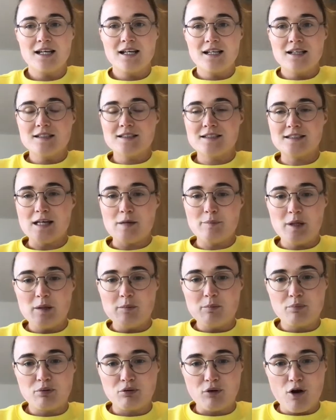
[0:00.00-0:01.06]

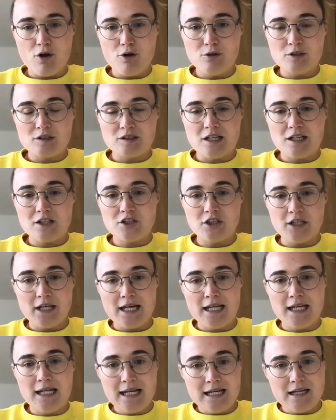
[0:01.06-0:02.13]
semi-pro /
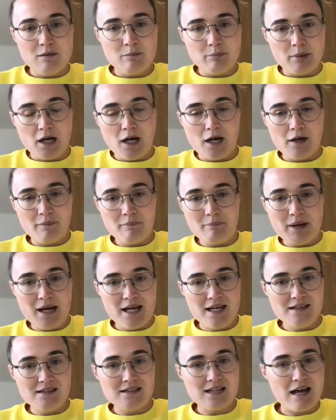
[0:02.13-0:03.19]
elite but
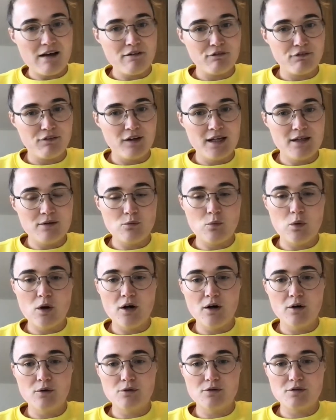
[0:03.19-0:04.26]
unpaid athlete
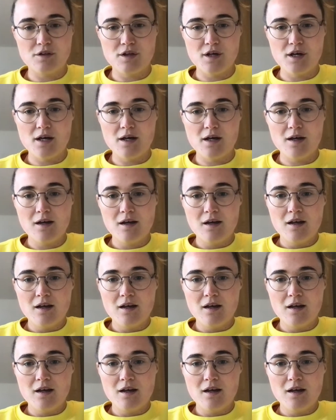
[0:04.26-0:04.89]
world that